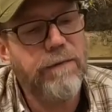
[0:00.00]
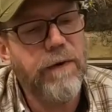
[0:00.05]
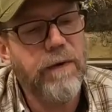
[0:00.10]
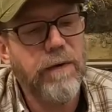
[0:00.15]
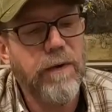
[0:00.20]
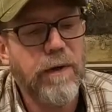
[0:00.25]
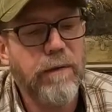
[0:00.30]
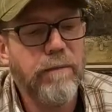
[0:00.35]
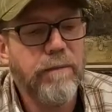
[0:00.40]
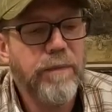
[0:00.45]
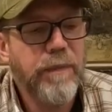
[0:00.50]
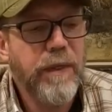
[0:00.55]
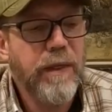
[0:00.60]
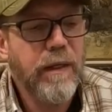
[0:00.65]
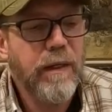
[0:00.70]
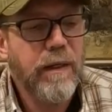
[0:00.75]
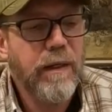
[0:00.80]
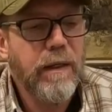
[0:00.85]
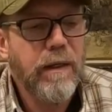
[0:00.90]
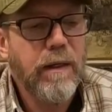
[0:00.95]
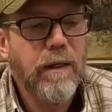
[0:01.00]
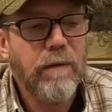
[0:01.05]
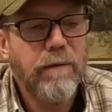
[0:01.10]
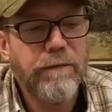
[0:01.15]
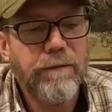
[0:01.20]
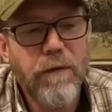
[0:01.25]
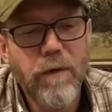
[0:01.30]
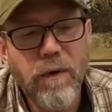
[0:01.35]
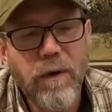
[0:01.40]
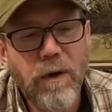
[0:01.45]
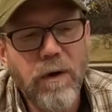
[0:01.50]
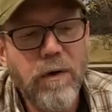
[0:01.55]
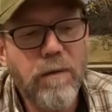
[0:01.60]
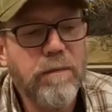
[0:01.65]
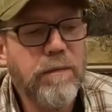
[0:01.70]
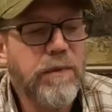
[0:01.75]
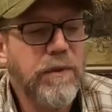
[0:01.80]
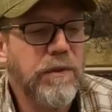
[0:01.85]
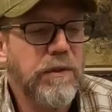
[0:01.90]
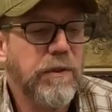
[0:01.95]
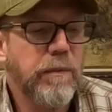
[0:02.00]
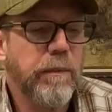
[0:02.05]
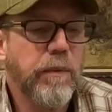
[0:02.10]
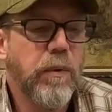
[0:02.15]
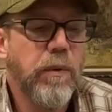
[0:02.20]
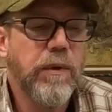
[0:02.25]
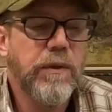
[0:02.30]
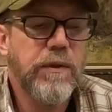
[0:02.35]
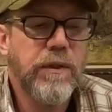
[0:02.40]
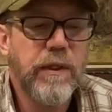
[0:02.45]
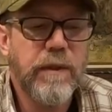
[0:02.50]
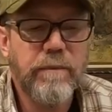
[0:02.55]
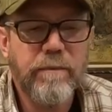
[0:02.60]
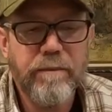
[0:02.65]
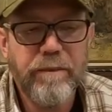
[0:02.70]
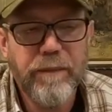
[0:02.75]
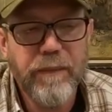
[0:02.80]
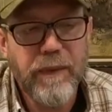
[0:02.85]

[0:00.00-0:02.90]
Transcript: phono. 4 ohms, supports it.